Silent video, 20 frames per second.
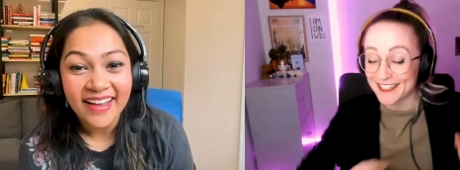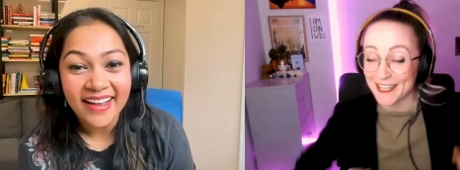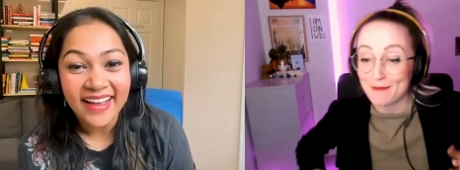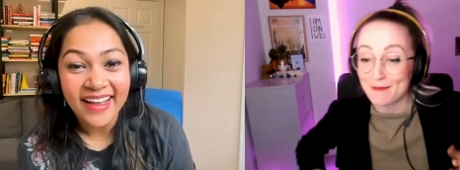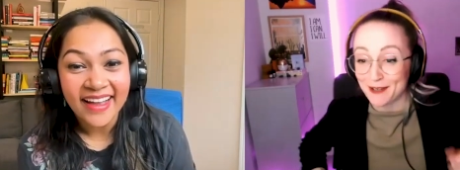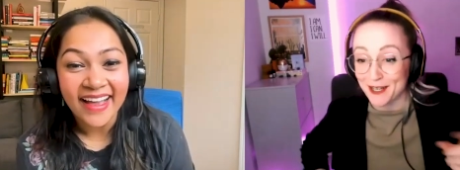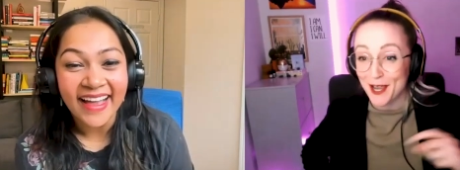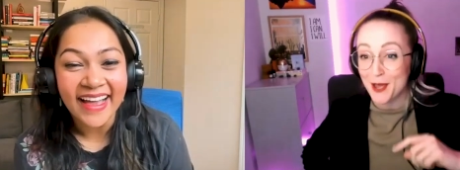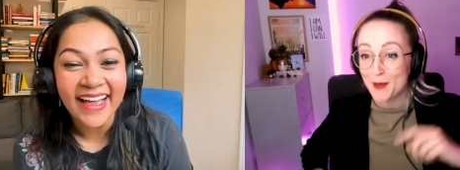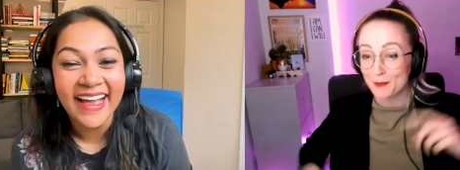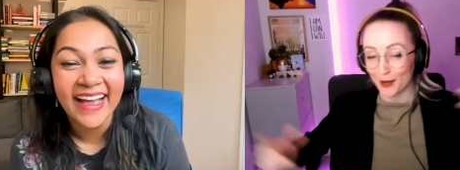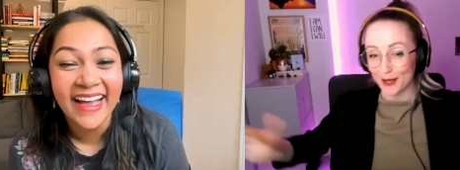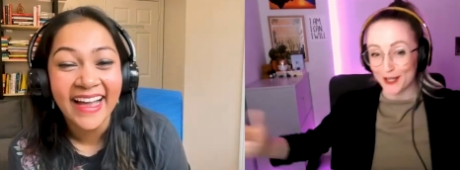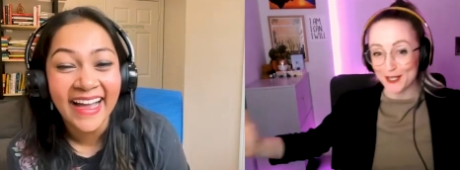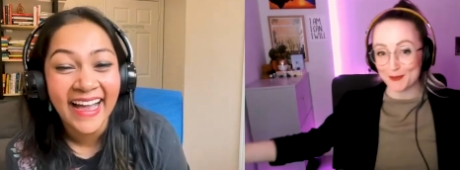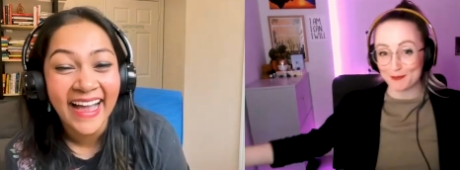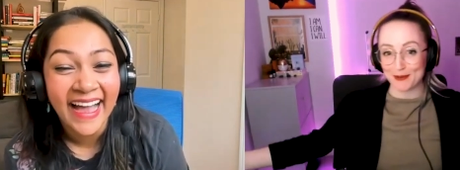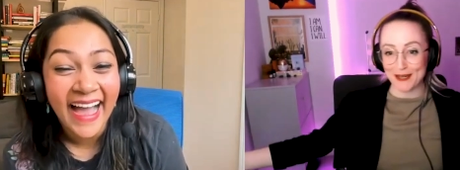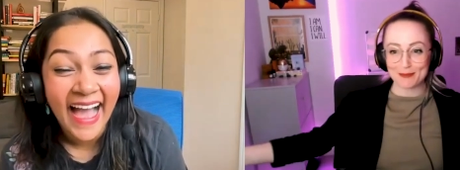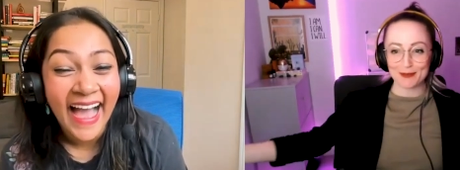Speaker 1: yeah, but most
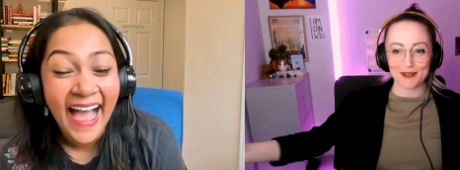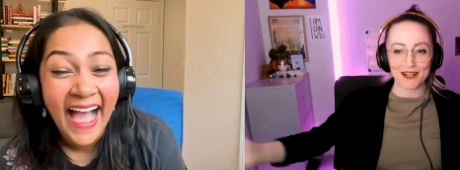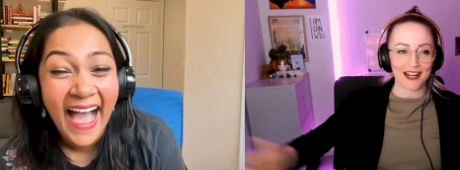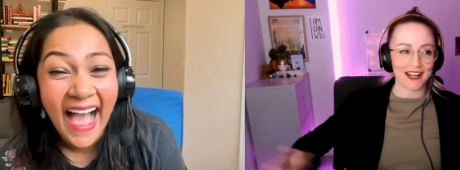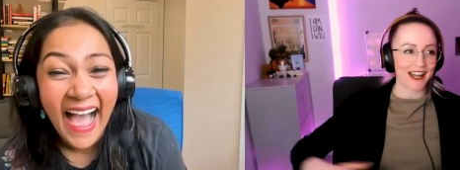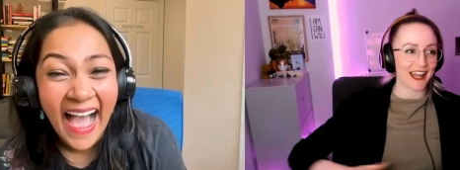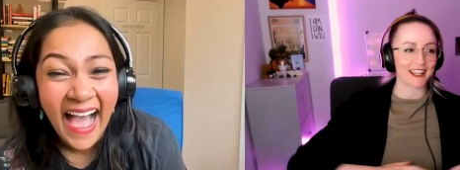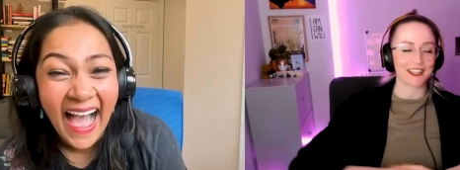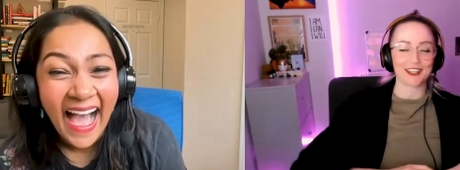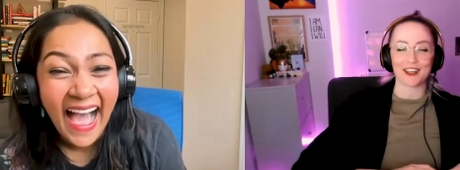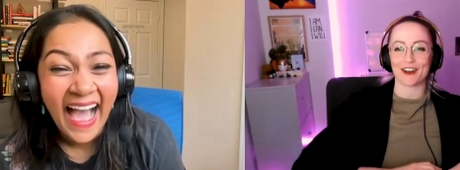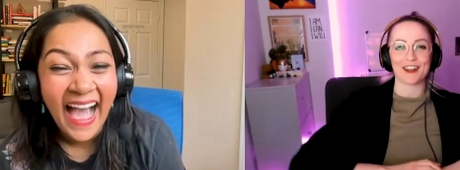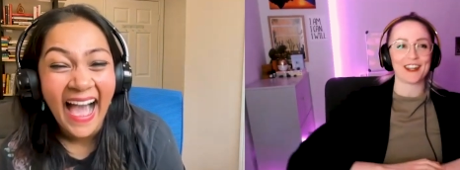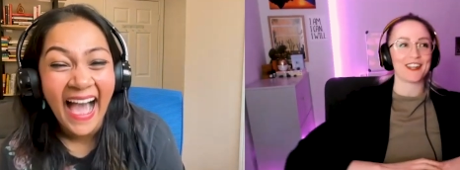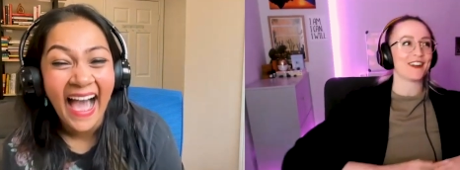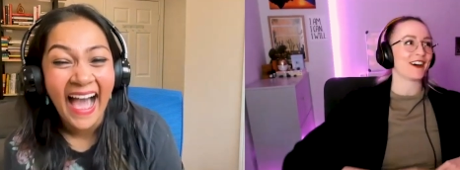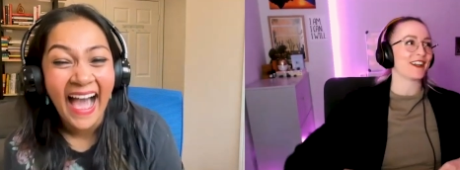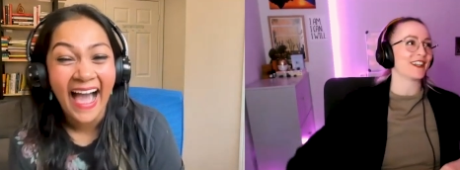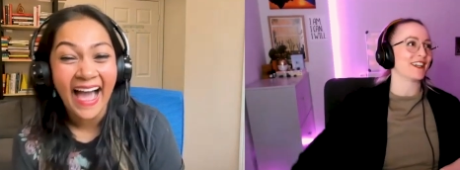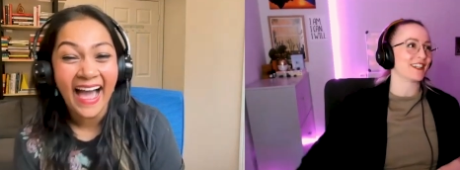people are like going
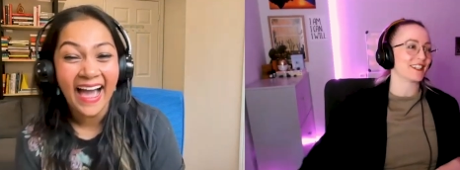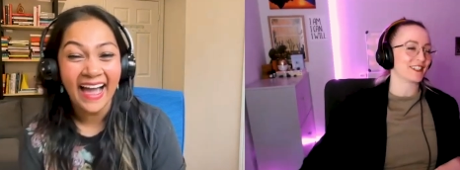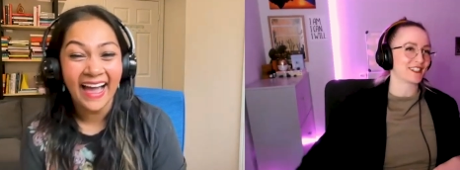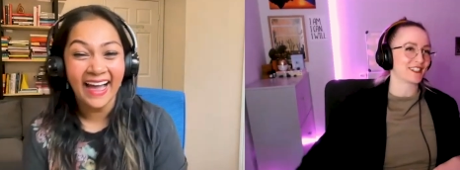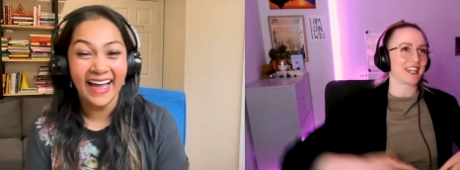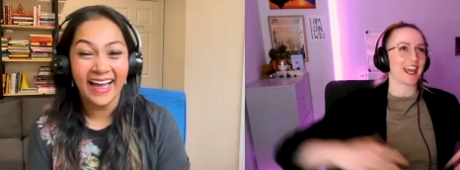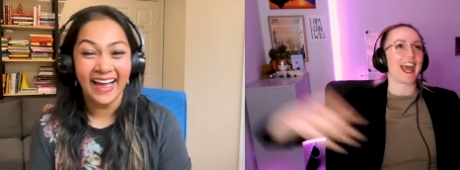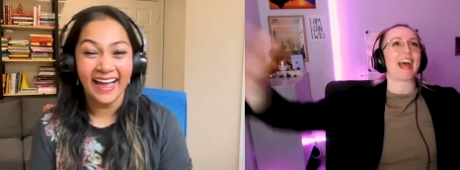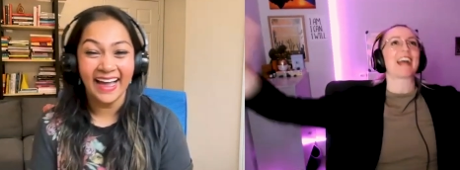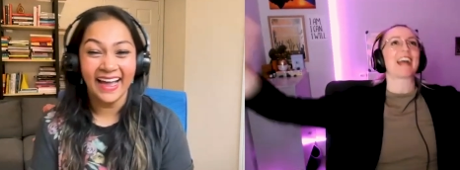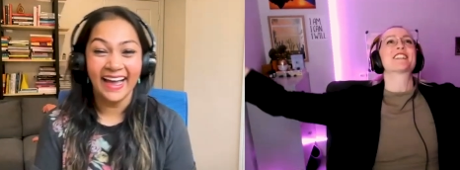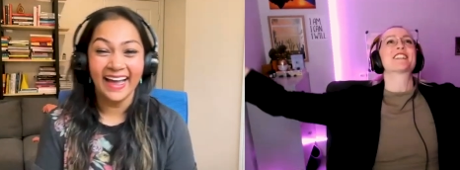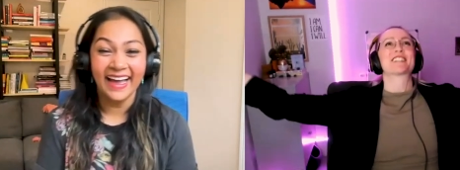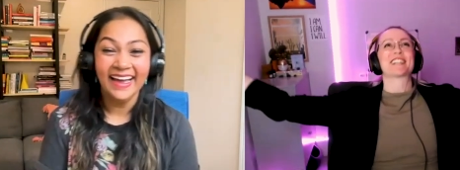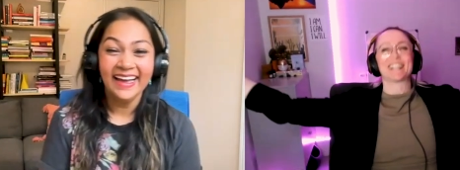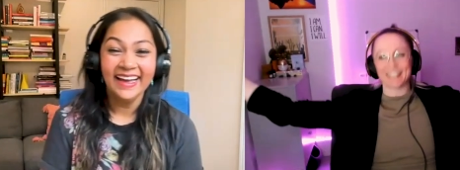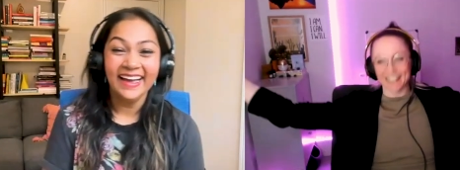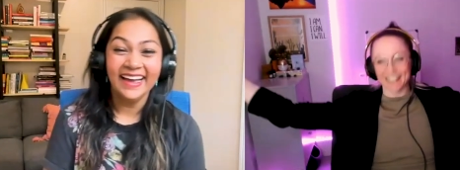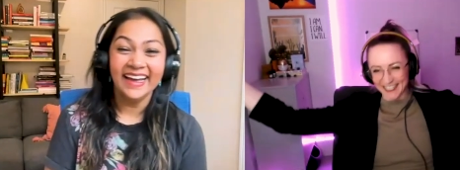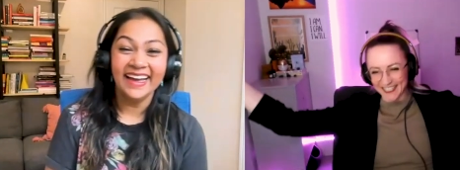on a
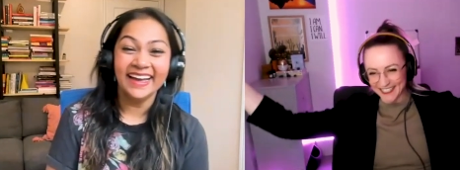tangent.